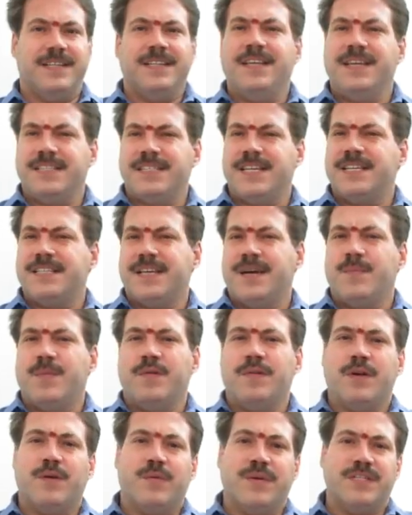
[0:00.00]
These are some
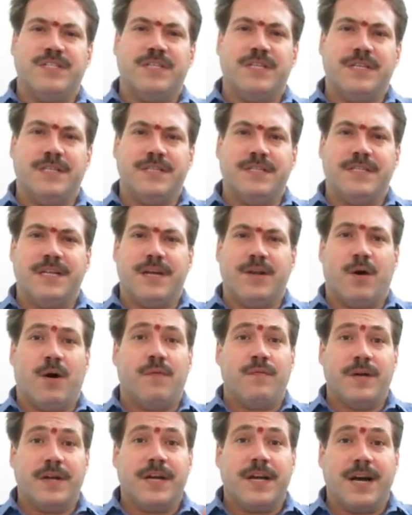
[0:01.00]
of the questions that
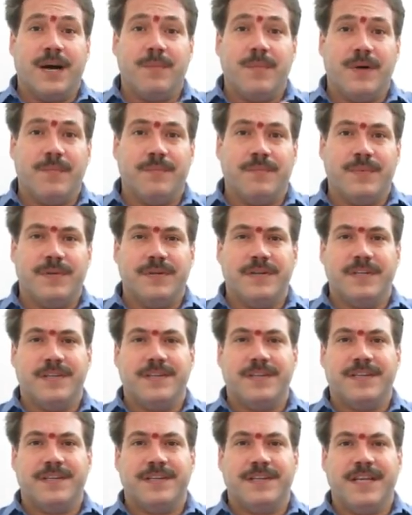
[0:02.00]
often come up
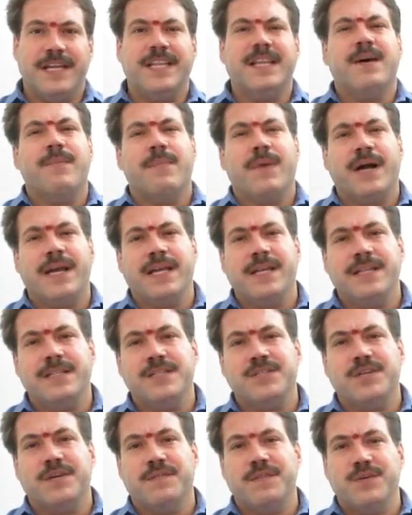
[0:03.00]
in the
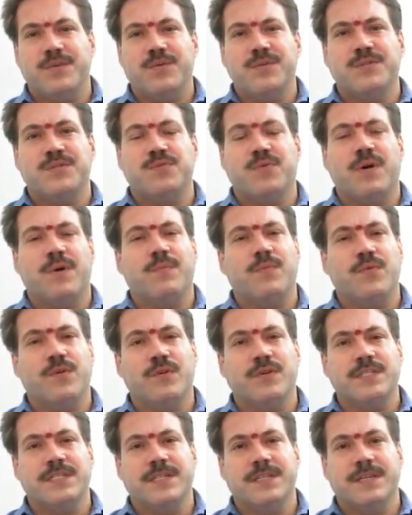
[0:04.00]
minds of those who are
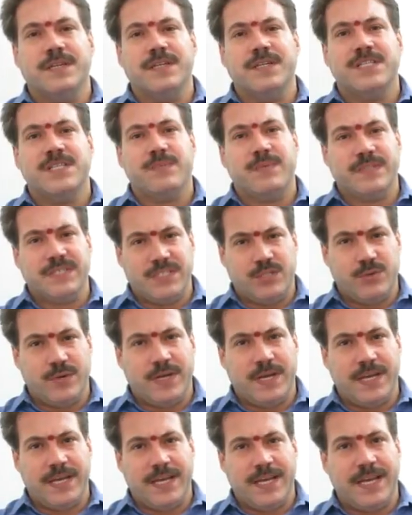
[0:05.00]
more
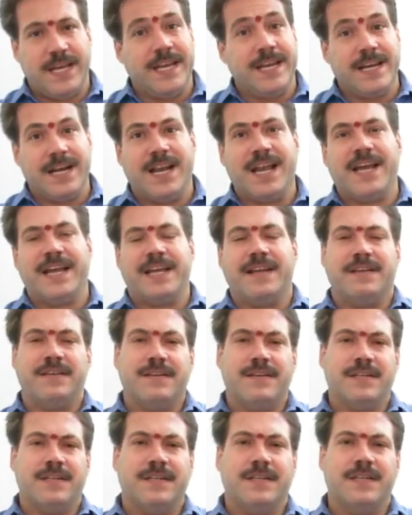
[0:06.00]
spiritually
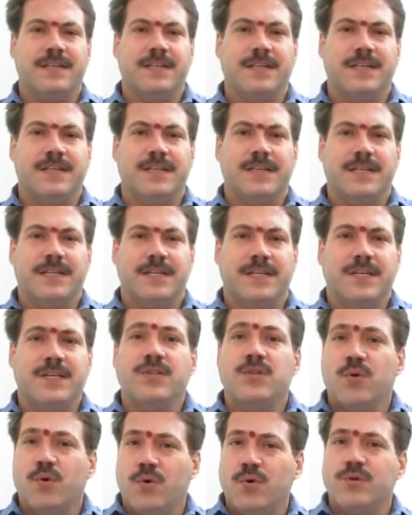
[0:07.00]
inclined,
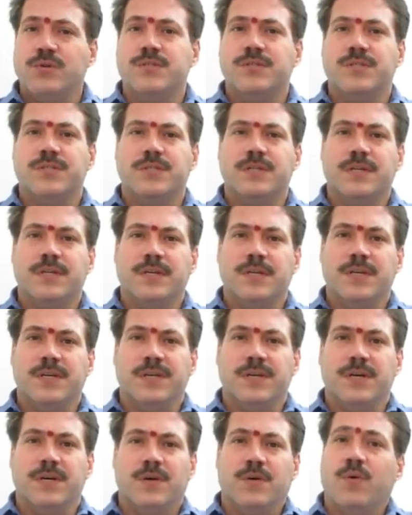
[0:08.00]
those
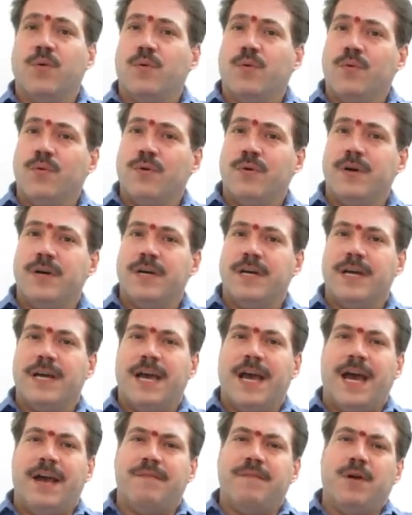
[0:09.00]
who
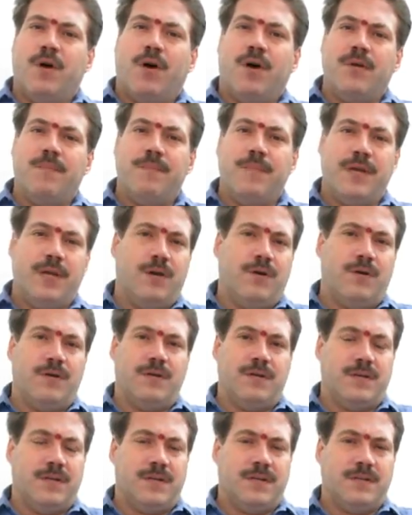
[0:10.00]
have gone
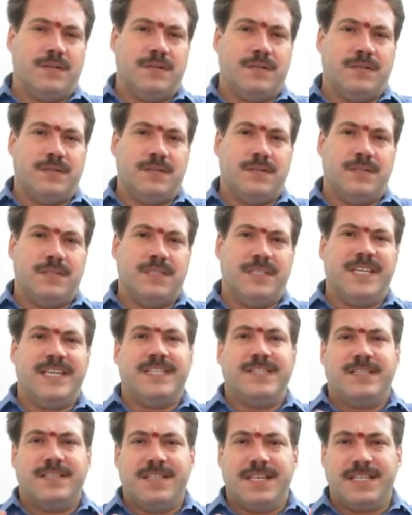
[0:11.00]
beyond
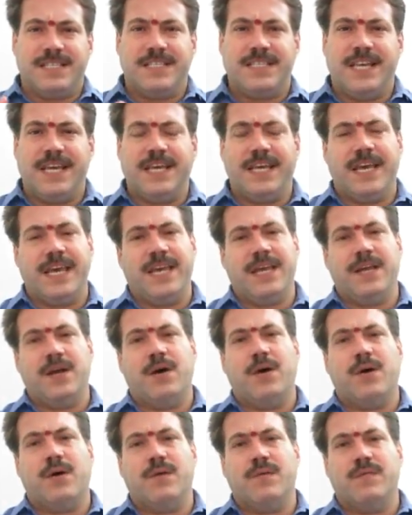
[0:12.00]
just the
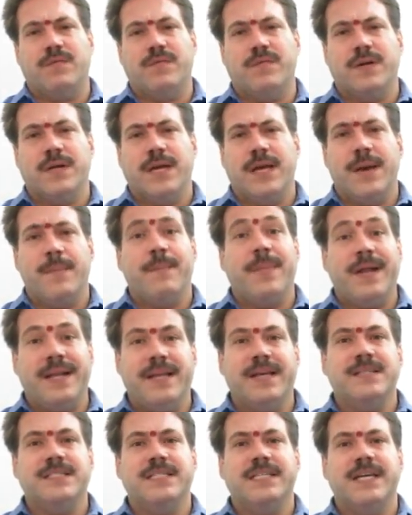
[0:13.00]
seeking of
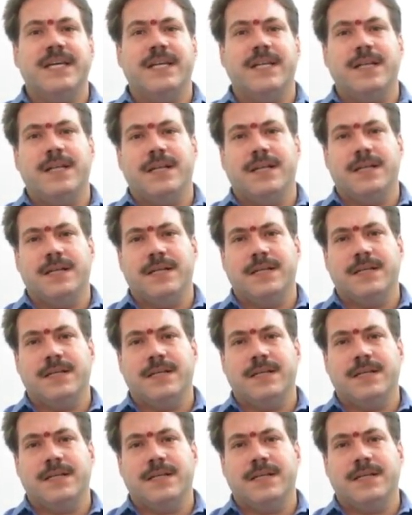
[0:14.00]
material